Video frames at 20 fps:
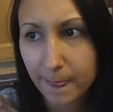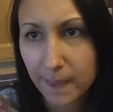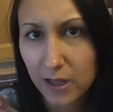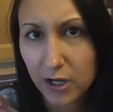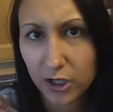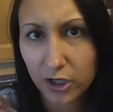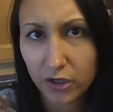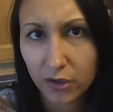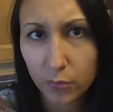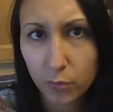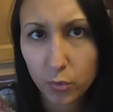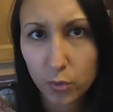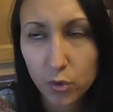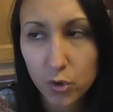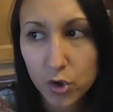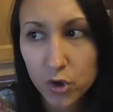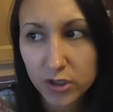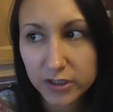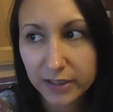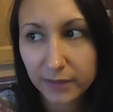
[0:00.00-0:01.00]
like on a
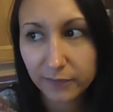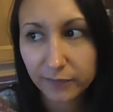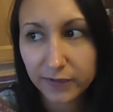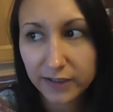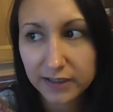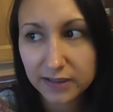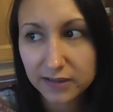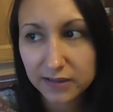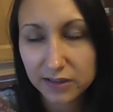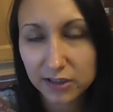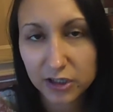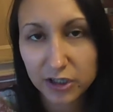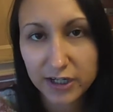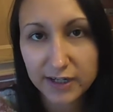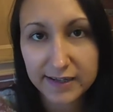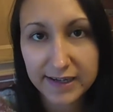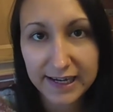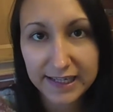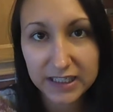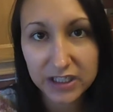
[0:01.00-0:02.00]
walk or something, look
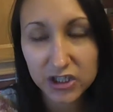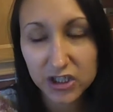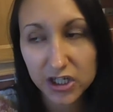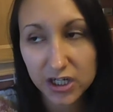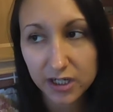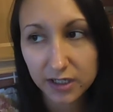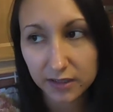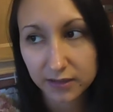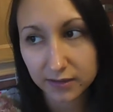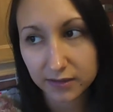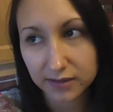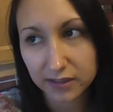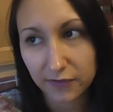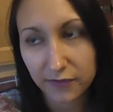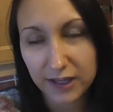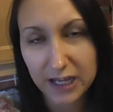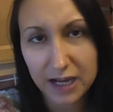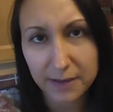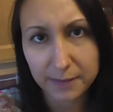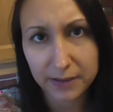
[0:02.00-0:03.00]
at nature, because I
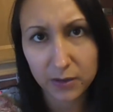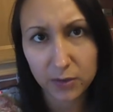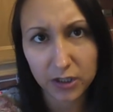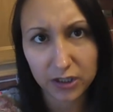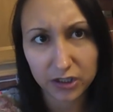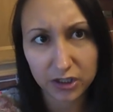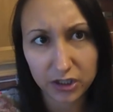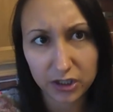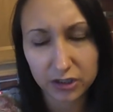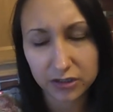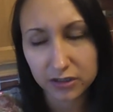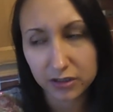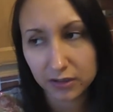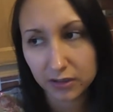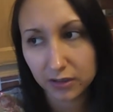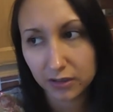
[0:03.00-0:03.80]
think that'd be quite good.